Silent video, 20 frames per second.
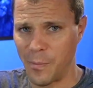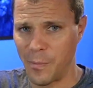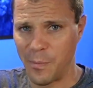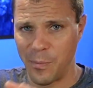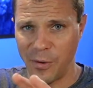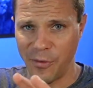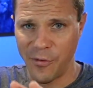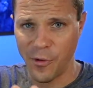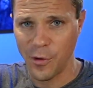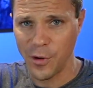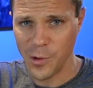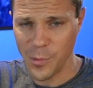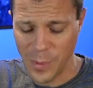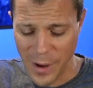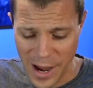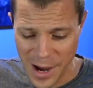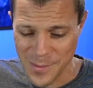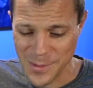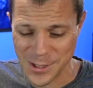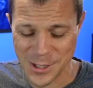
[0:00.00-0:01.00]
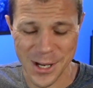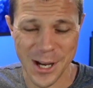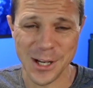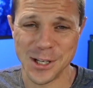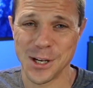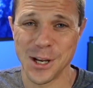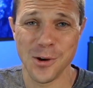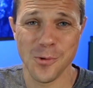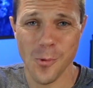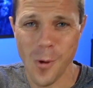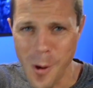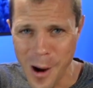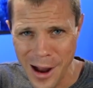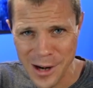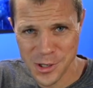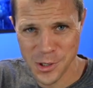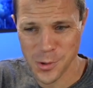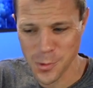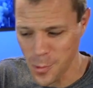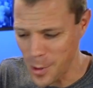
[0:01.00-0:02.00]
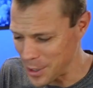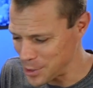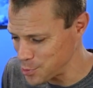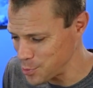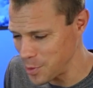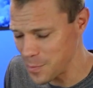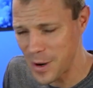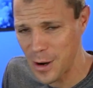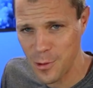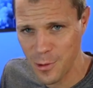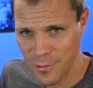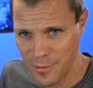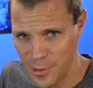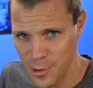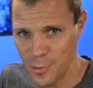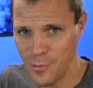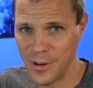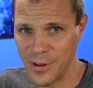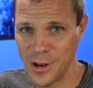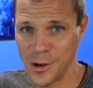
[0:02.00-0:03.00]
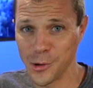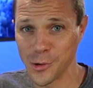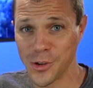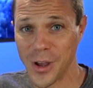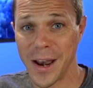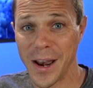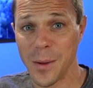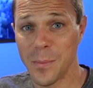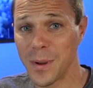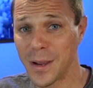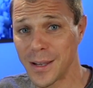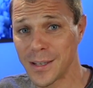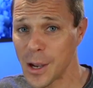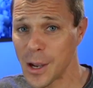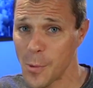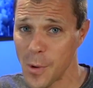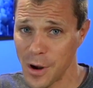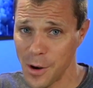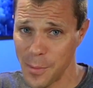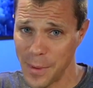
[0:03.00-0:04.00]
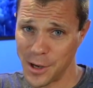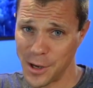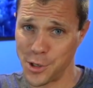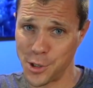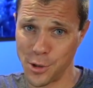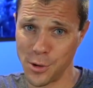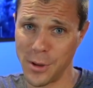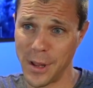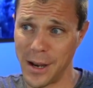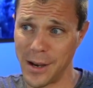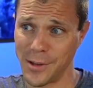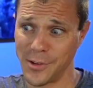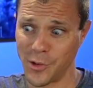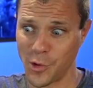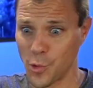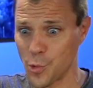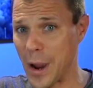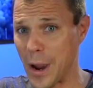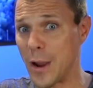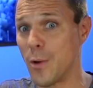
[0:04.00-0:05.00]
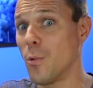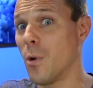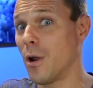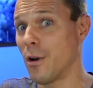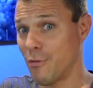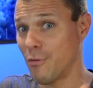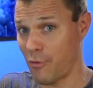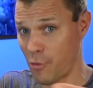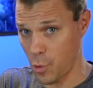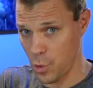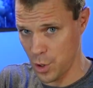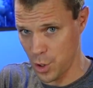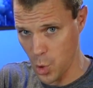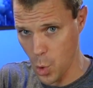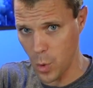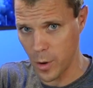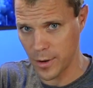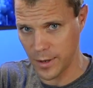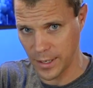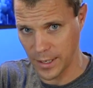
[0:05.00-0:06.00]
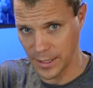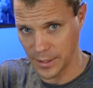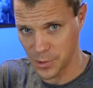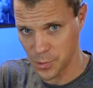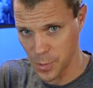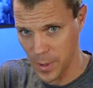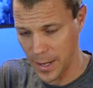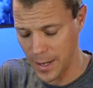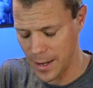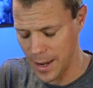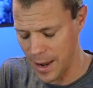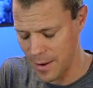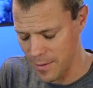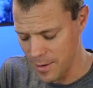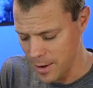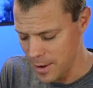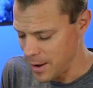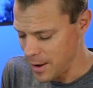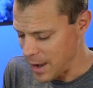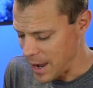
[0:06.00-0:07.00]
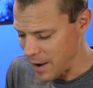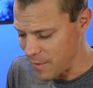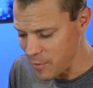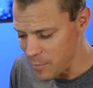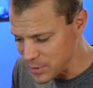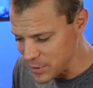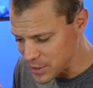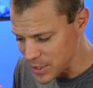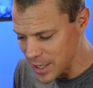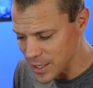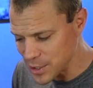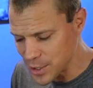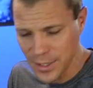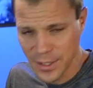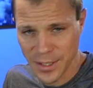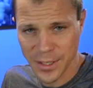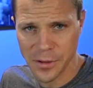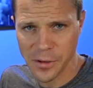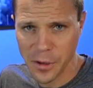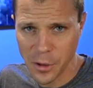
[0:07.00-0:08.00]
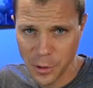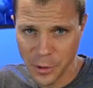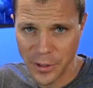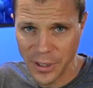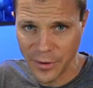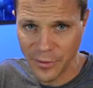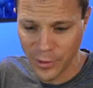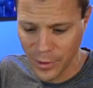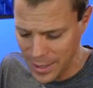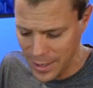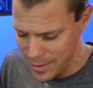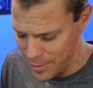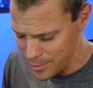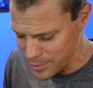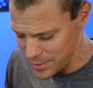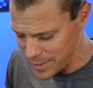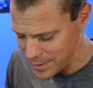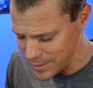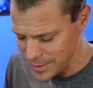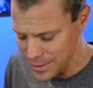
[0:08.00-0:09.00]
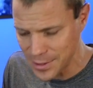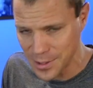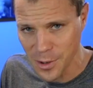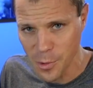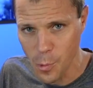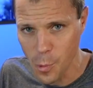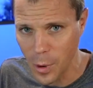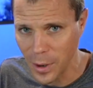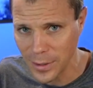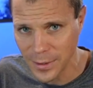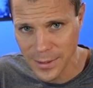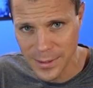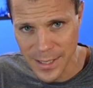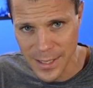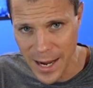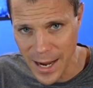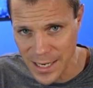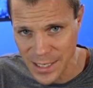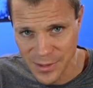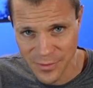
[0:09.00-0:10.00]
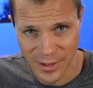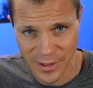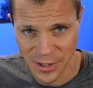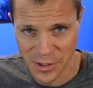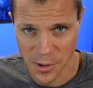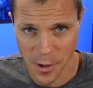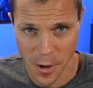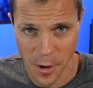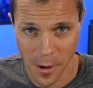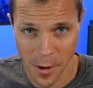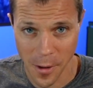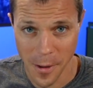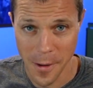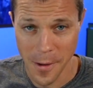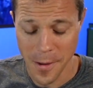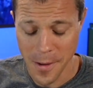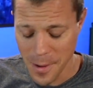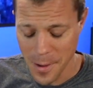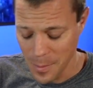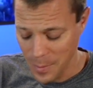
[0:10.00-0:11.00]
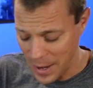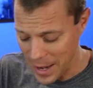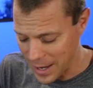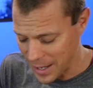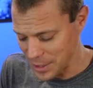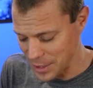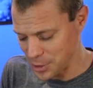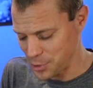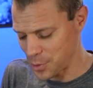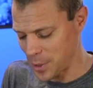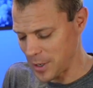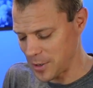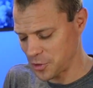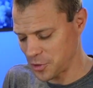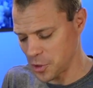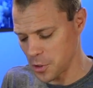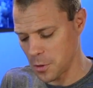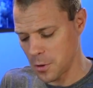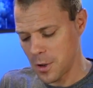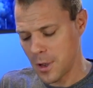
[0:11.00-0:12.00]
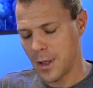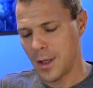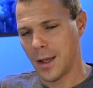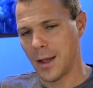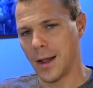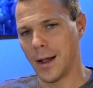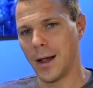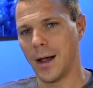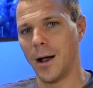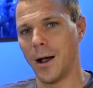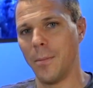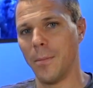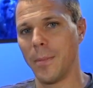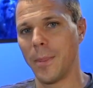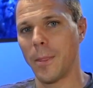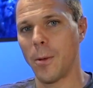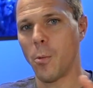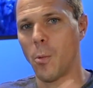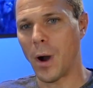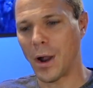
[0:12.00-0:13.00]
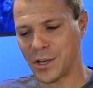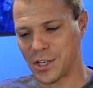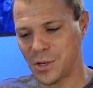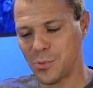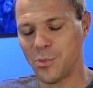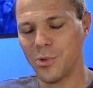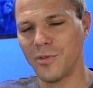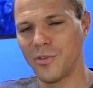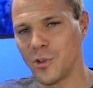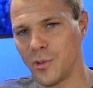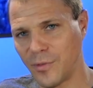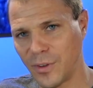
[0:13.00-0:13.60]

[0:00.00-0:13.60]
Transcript: before you buy a massage gun, watch one of my review videos on it, because I want to make sure that it's the right one for your needs, right? Every massage gun's a little different, and there's not just a one-size-fits-all package, right? So watch some review